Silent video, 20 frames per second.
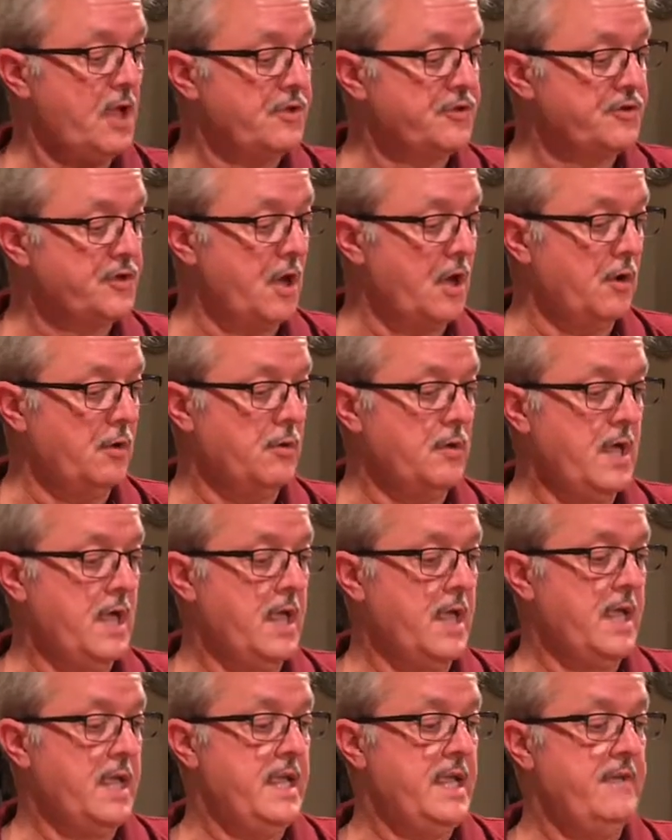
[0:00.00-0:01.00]
So
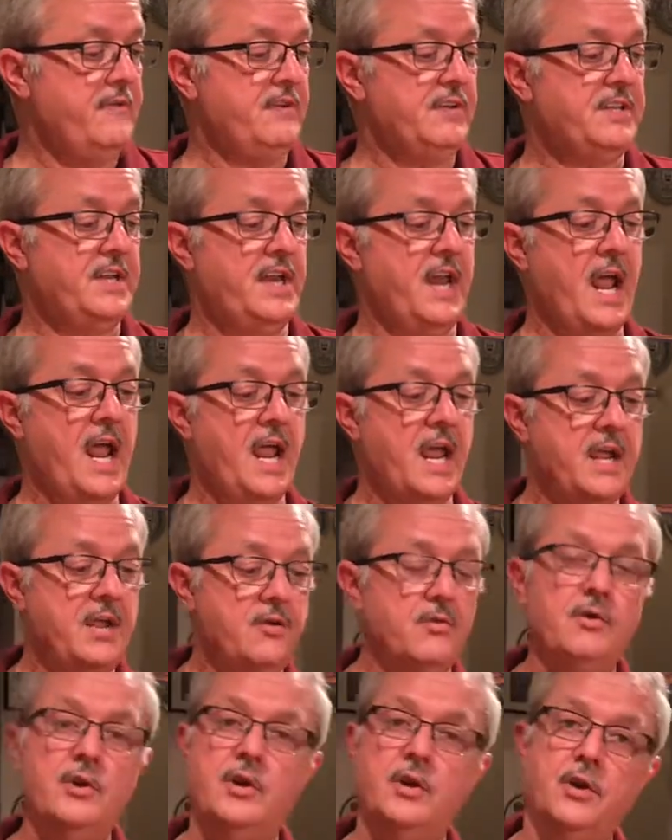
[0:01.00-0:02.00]
even today,
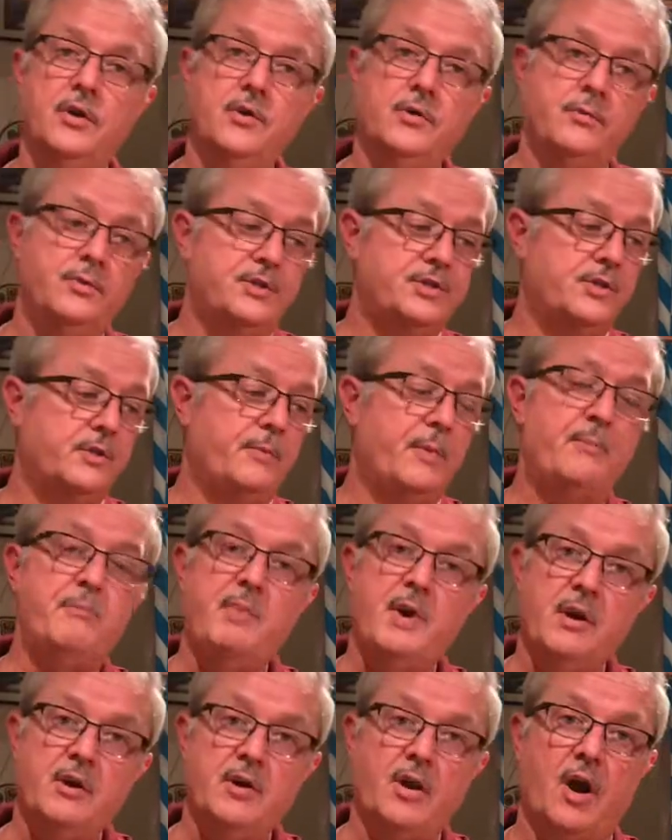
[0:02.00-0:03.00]
you can go to a German
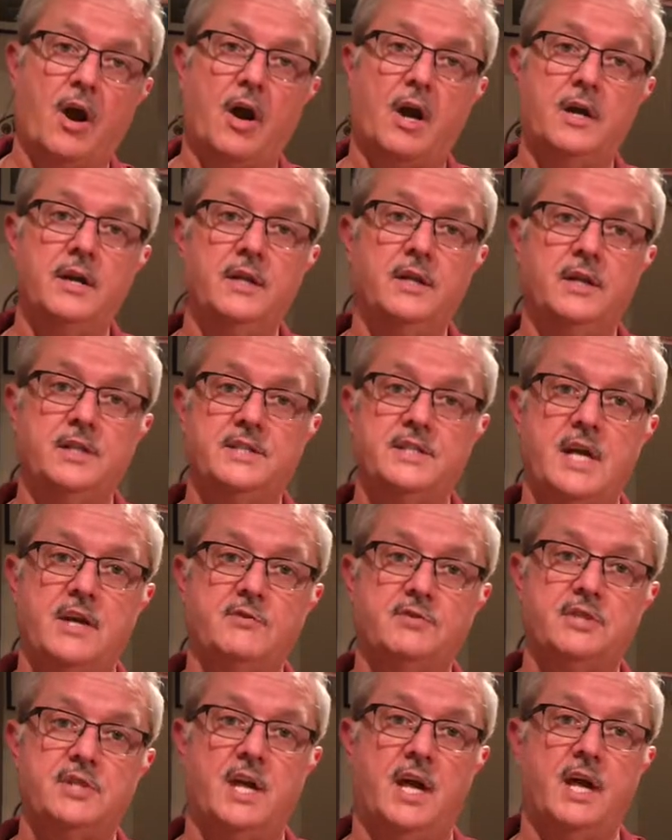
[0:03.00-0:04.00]
beer garden that's
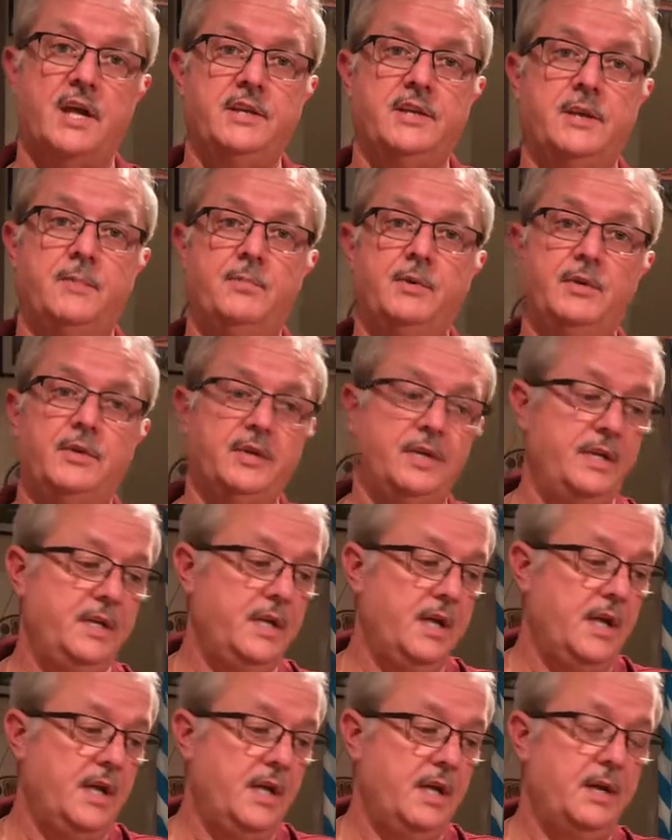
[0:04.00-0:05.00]
outside,
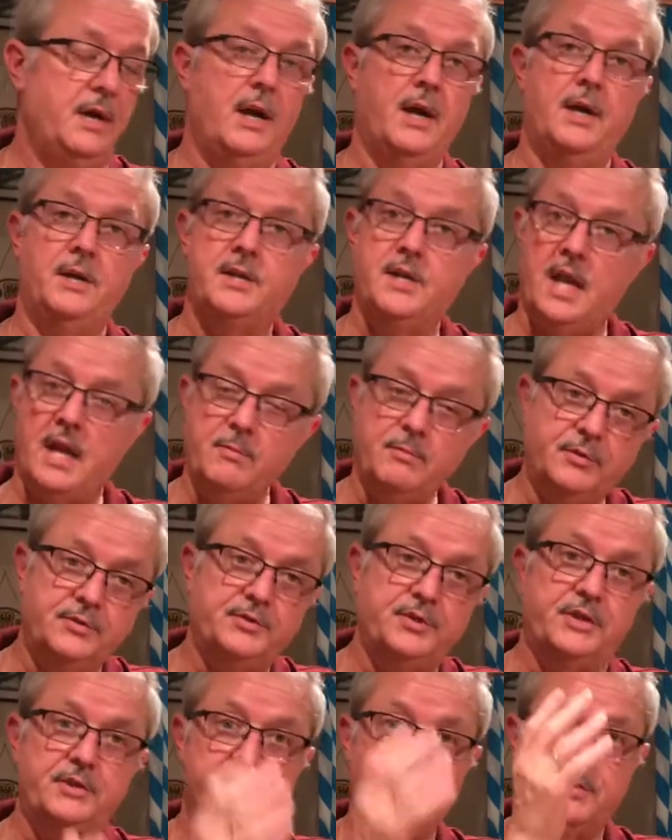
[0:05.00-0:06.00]
typically
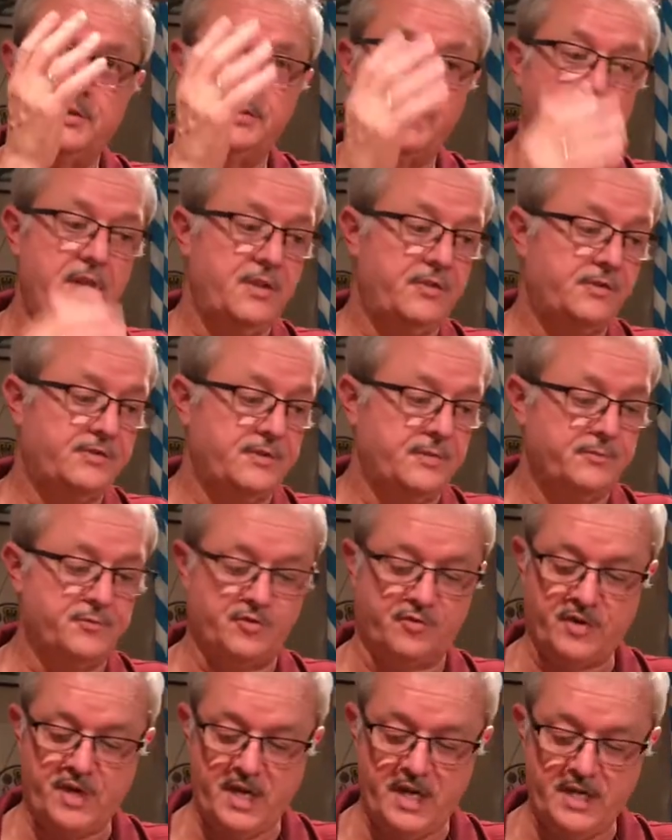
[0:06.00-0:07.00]
tables underneath some
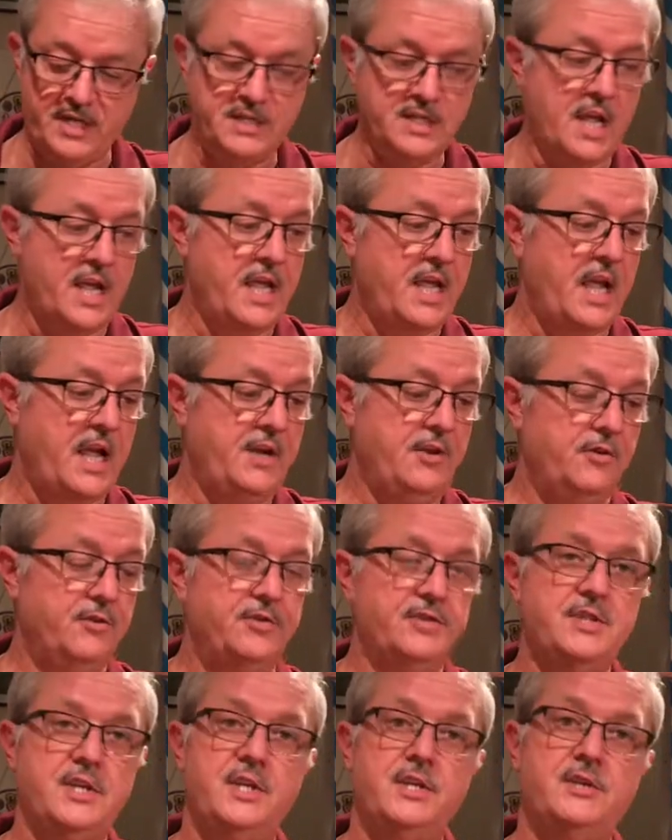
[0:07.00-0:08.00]
trees, and you'll
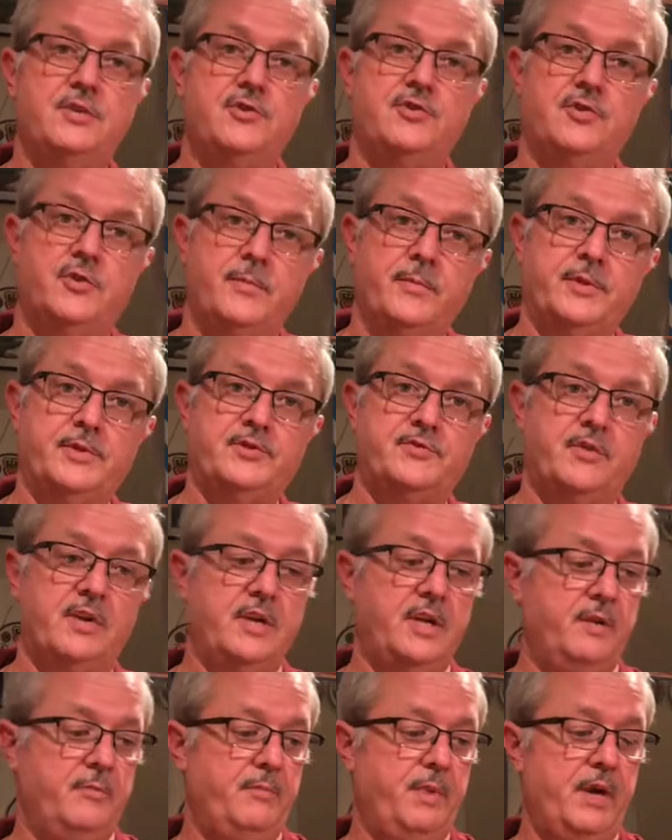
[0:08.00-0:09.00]
see Germans
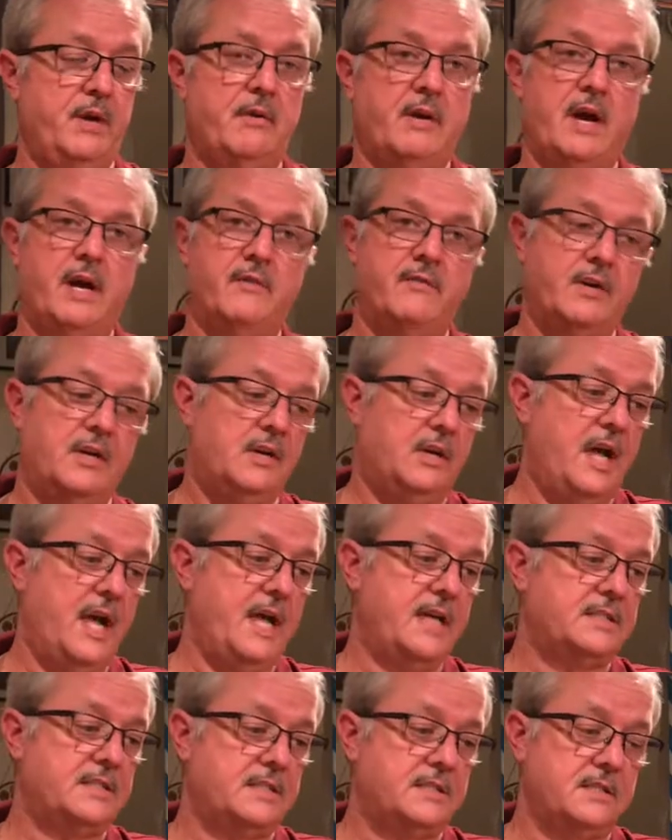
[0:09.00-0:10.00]
drinking beer out of a
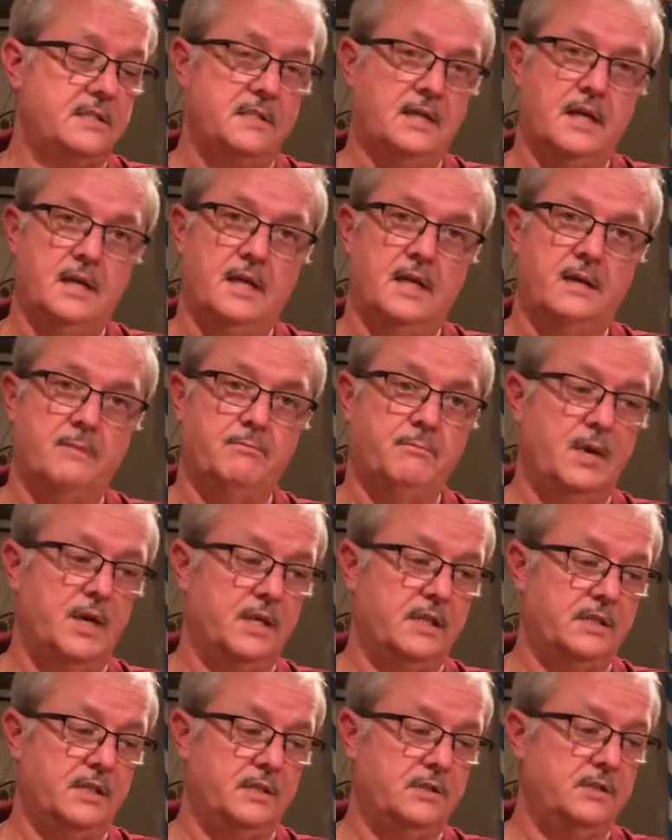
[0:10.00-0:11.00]
glass
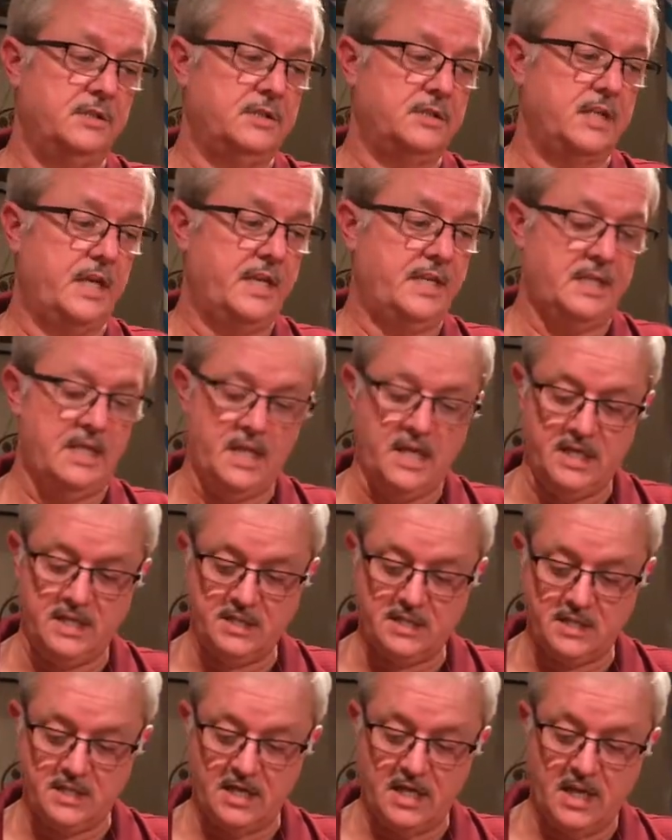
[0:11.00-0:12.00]
mug that looks like
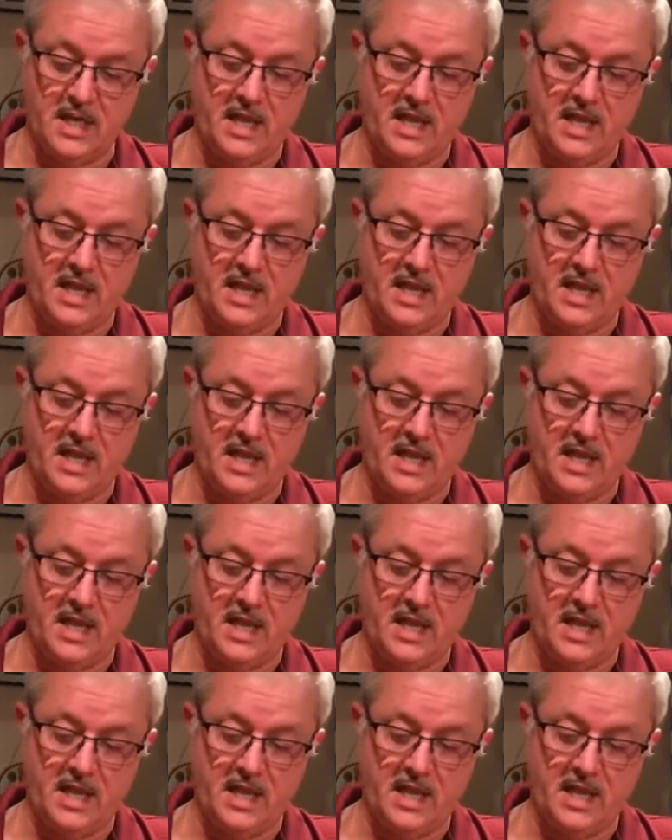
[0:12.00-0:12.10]
this,